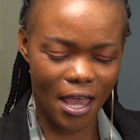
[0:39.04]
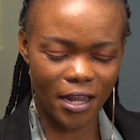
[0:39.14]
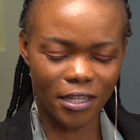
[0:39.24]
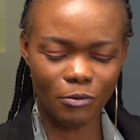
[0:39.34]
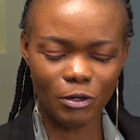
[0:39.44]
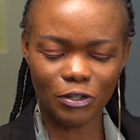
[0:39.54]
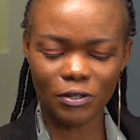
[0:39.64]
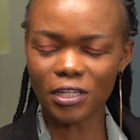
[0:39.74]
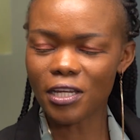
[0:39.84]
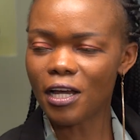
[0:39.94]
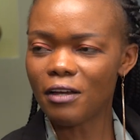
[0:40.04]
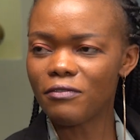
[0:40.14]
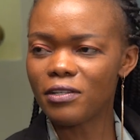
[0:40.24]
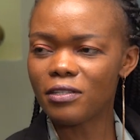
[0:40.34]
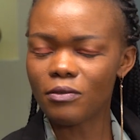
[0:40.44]
And the question that I have
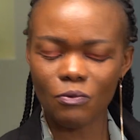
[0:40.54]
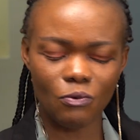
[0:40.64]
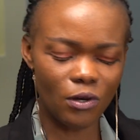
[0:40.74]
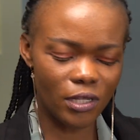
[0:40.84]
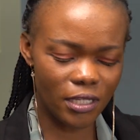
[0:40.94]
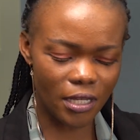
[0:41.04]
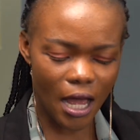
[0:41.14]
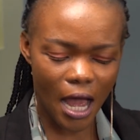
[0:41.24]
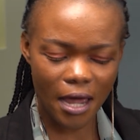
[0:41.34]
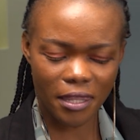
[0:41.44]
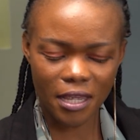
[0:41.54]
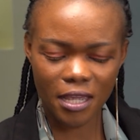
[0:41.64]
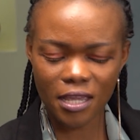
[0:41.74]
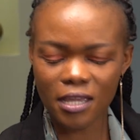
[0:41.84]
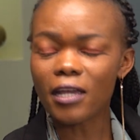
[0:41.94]
is, what are the
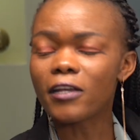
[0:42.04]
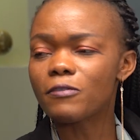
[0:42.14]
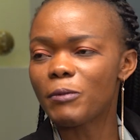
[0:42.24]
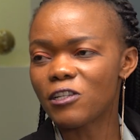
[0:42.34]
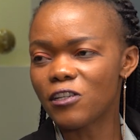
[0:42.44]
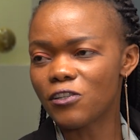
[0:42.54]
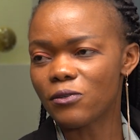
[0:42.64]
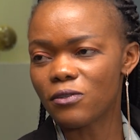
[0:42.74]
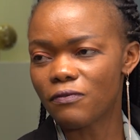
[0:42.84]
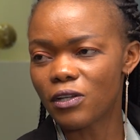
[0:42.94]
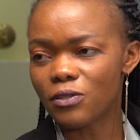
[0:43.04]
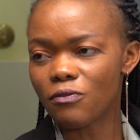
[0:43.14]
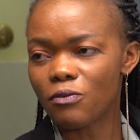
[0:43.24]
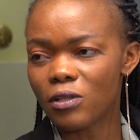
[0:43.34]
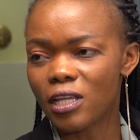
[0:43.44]
key expectations, first
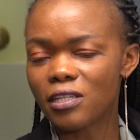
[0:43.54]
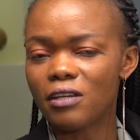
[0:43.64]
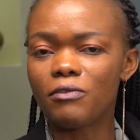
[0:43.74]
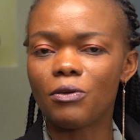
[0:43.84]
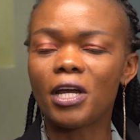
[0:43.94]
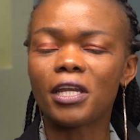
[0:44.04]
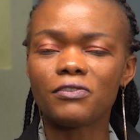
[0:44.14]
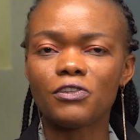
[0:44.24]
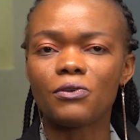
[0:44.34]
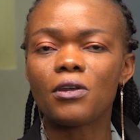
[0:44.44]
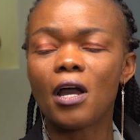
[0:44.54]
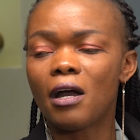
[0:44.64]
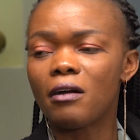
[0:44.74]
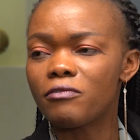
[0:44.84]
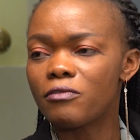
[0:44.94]
of all, that every organization
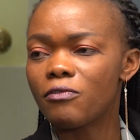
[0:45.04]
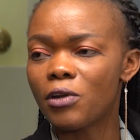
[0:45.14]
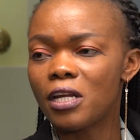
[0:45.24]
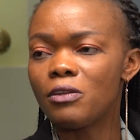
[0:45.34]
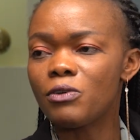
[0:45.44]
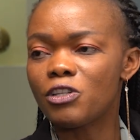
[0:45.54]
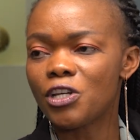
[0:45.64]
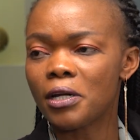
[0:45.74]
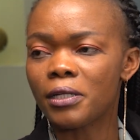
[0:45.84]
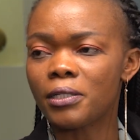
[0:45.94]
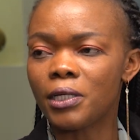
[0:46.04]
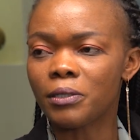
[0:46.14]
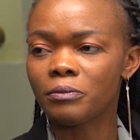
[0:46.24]
have for a new HR leader?